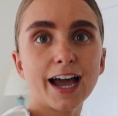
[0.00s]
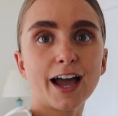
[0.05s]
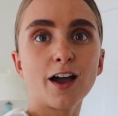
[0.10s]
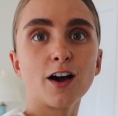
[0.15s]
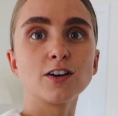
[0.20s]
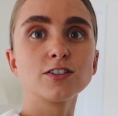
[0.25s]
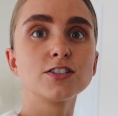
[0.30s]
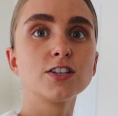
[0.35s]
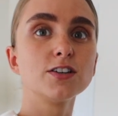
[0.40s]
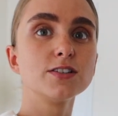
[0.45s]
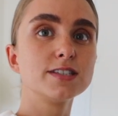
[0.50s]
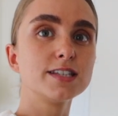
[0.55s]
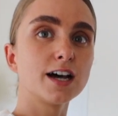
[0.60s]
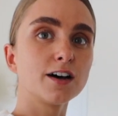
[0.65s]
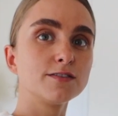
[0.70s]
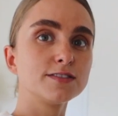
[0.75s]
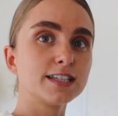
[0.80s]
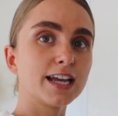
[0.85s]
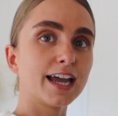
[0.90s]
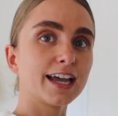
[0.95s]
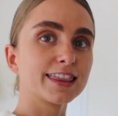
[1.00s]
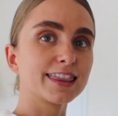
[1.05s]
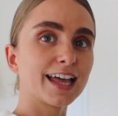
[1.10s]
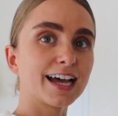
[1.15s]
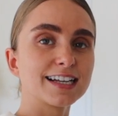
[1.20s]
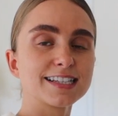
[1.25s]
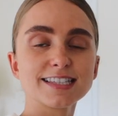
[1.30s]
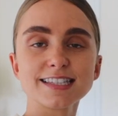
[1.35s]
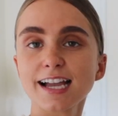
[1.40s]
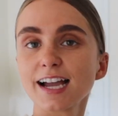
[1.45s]
I also self-tanned
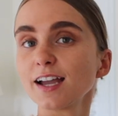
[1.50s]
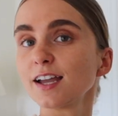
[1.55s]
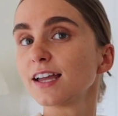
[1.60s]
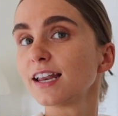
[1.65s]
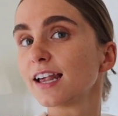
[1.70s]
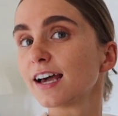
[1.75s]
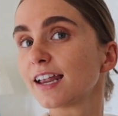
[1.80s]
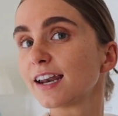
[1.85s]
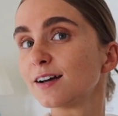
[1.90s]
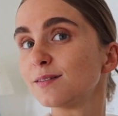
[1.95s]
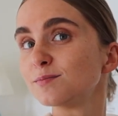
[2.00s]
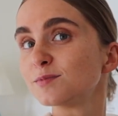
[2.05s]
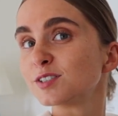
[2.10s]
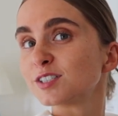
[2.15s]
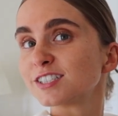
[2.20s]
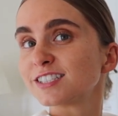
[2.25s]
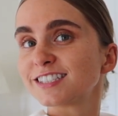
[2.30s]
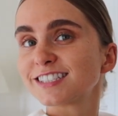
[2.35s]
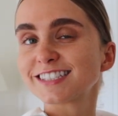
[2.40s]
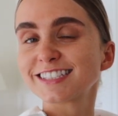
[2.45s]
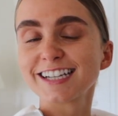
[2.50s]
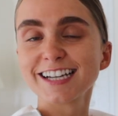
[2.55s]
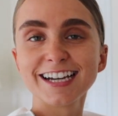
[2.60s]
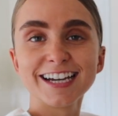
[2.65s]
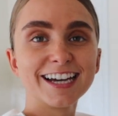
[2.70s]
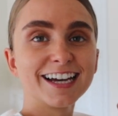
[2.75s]
last night and I'm just,